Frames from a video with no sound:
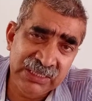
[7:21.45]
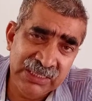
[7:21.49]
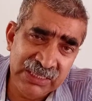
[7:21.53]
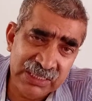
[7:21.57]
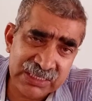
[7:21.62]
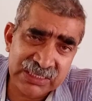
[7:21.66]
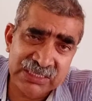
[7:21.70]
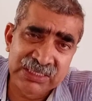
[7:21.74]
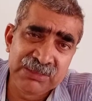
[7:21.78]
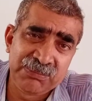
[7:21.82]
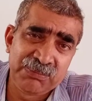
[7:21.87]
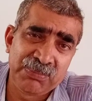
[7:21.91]

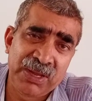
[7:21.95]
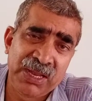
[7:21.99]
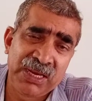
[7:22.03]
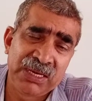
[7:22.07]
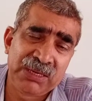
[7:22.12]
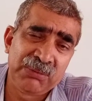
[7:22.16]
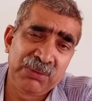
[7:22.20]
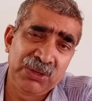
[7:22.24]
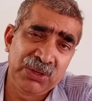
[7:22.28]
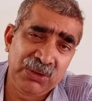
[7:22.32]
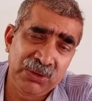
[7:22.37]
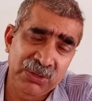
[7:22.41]
his
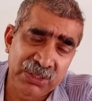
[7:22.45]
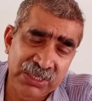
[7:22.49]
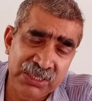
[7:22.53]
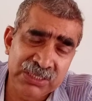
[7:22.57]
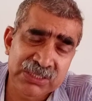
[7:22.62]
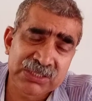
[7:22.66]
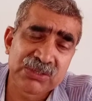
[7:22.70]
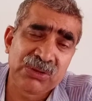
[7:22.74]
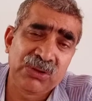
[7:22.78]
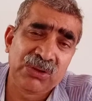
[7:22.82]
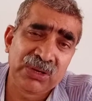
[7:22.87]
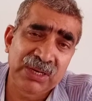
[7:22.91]
department or
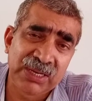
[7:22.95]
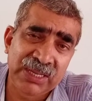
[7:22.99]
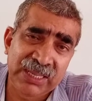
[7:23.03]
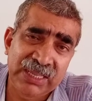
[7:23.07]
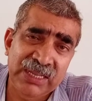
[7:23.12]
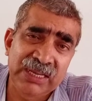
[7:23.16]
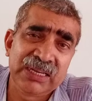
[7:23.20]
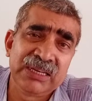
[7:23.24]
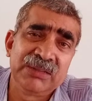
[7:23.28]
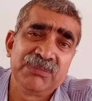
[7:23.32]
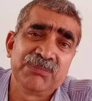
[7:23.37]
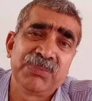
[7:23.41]
his or
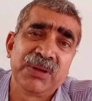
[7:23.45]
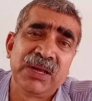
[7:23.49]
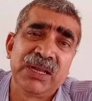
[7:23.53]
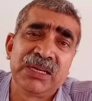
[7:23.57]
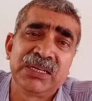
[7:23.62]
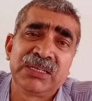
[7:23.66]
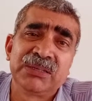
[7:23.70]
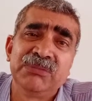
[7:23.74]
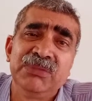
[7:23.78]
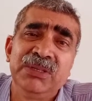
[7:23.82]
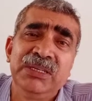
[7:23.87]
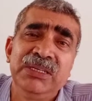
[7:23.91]
her
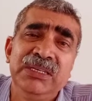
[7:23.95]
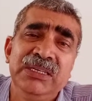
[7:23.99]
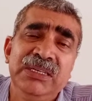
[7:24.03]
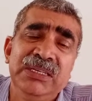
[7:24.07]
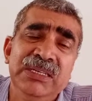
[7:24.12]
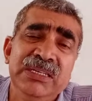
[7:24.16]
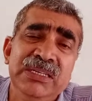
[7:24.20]
department